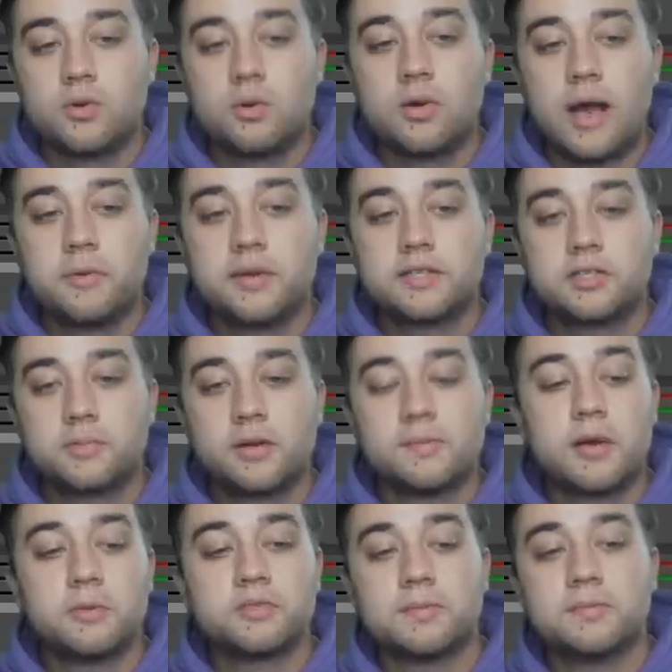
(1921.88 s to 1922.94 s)
cool. I would
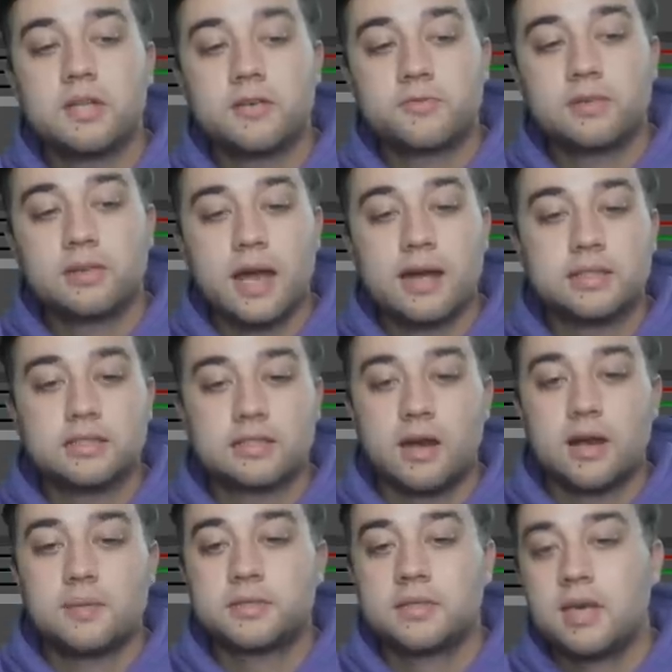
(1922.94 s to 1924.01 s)
experiment with some different lighting
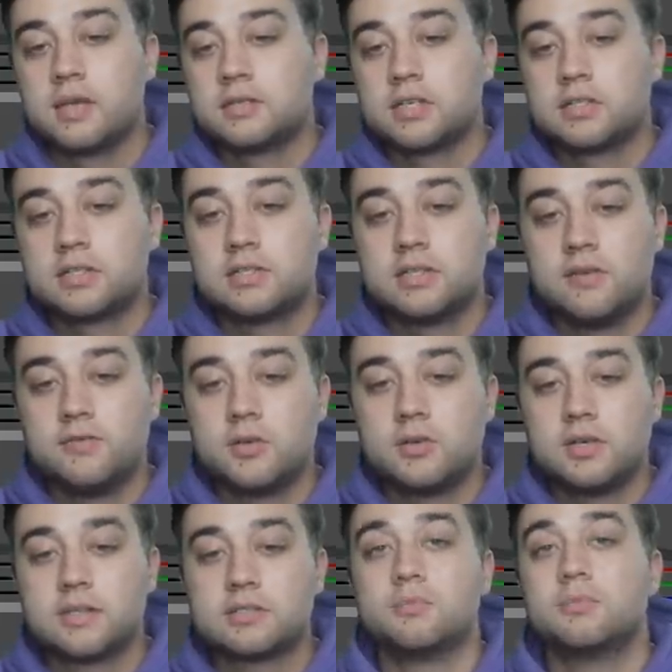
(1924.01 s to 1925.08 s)
setups just to see if you
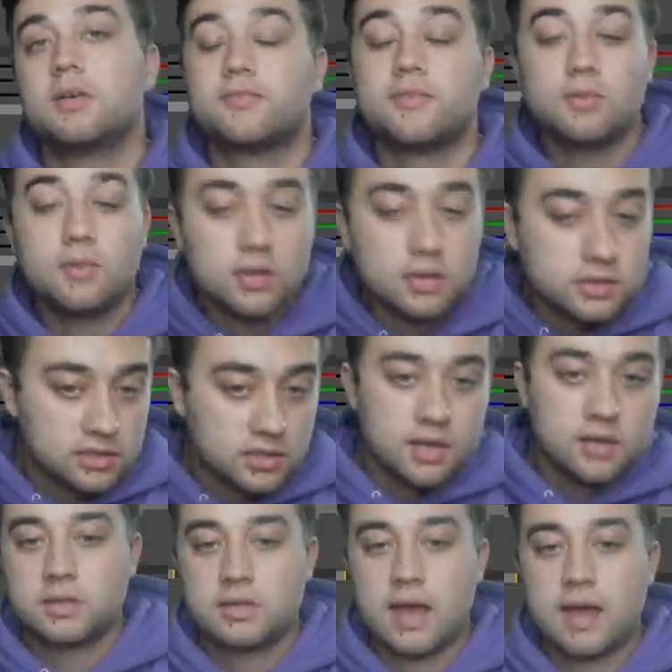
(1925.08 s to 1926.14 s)
can get some different looks.
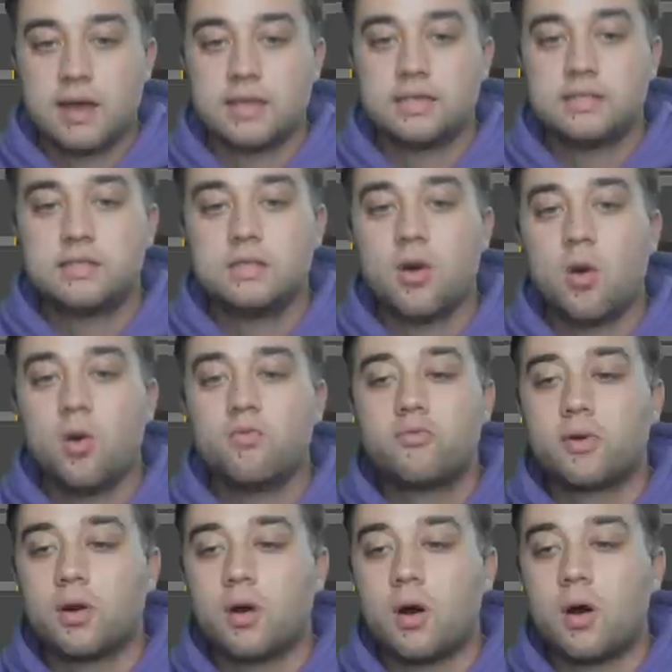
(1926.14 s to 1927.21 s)
But that is the
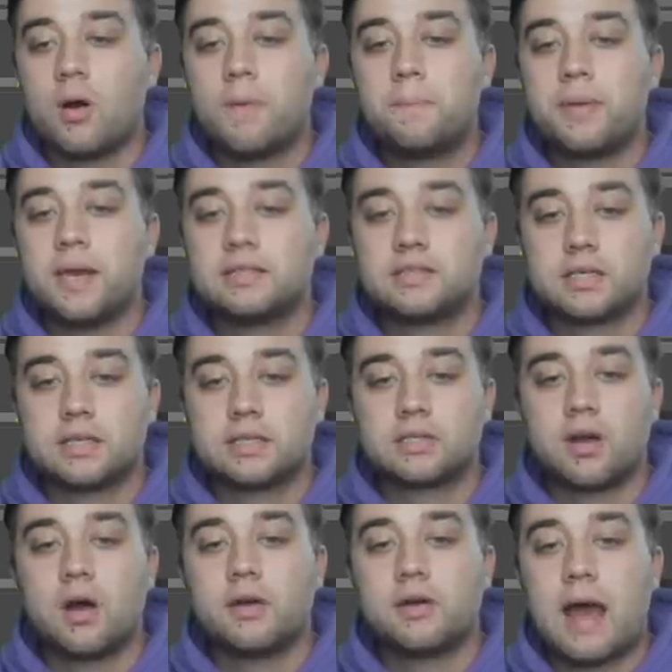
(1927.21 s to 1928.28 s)
overall
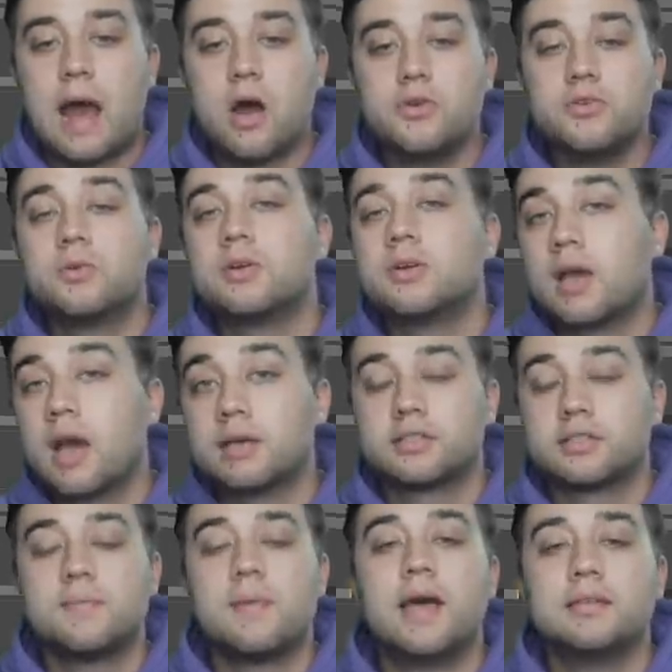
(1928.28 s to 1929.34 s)
basics on how you can
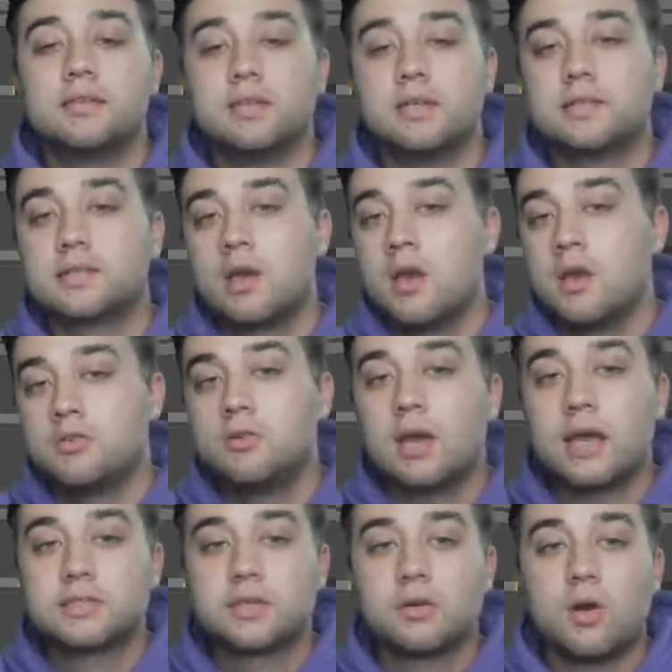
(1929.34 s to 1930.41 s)
customize this. You
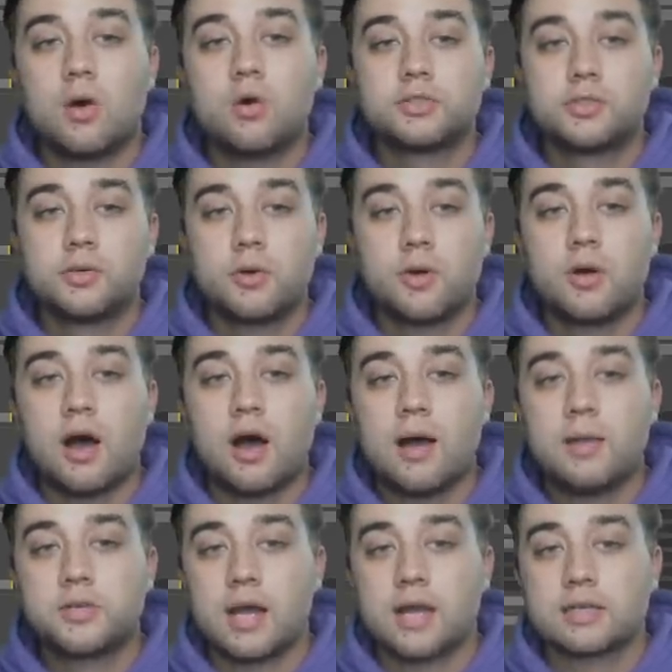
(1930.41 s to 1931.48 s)
guys could also go to
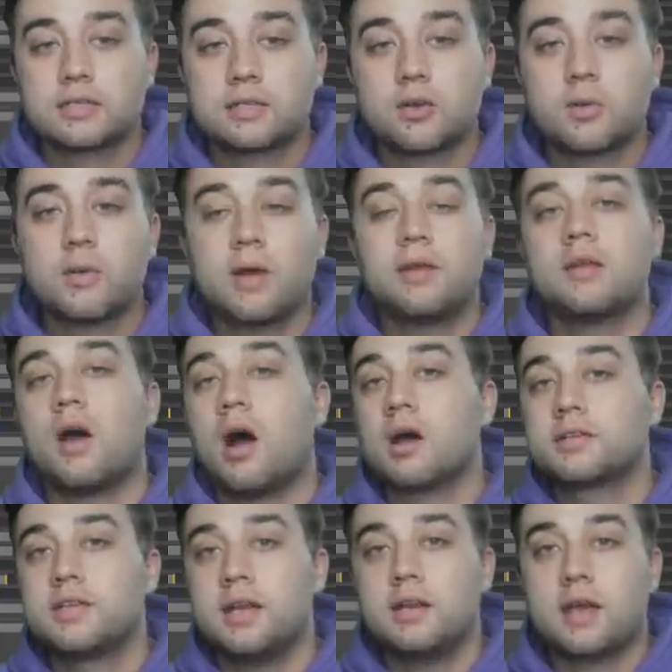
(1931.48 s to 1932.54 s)
objects, create an
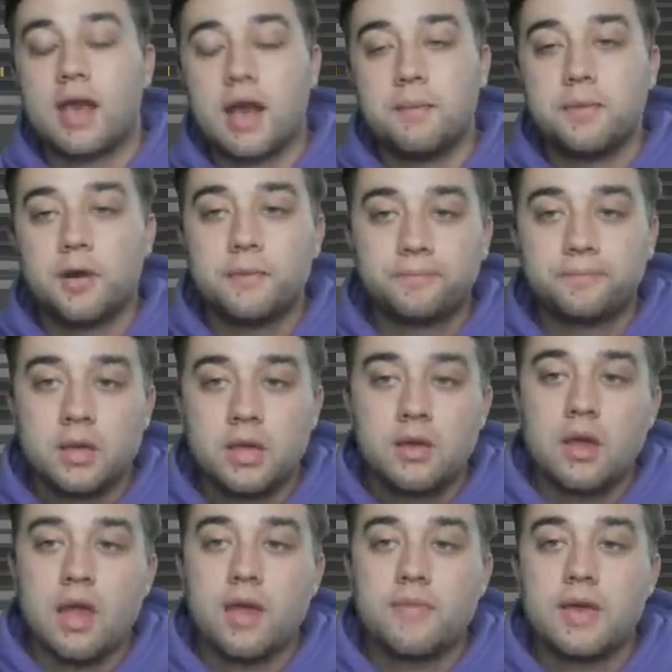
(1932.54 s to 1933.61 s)
Octane camera,
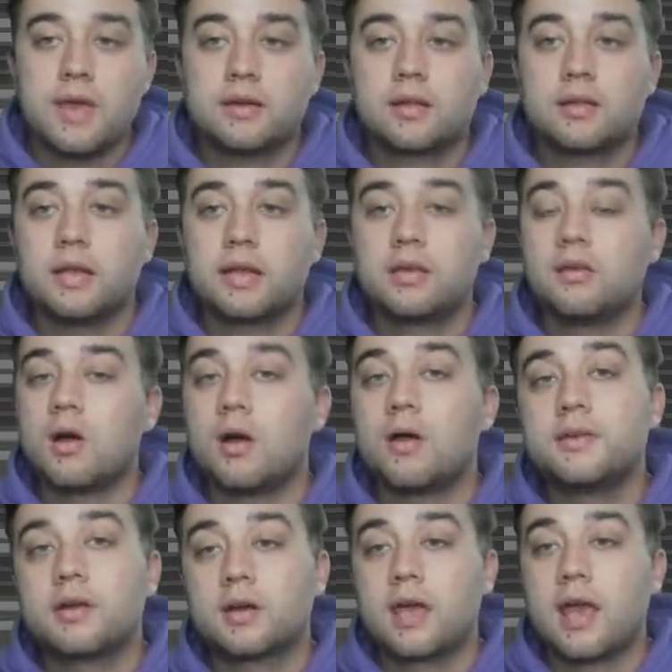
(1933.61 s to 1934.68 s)
and then clicking
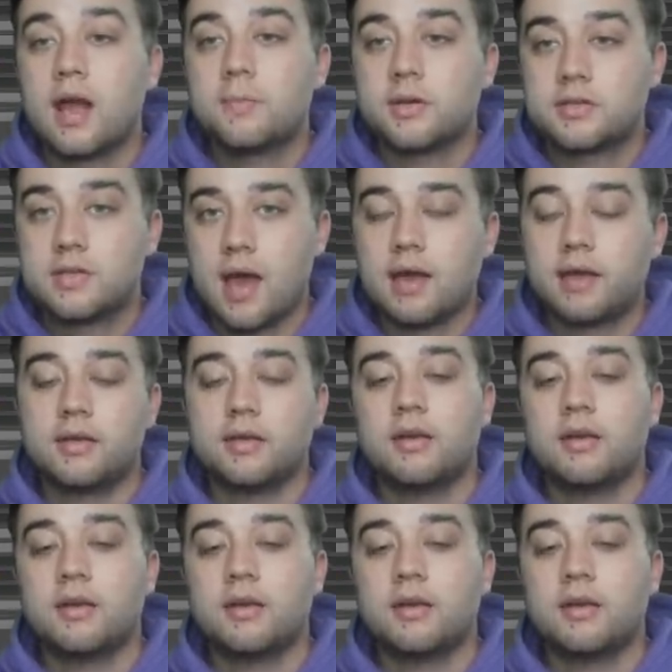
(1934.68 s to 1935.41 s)
on your camera tag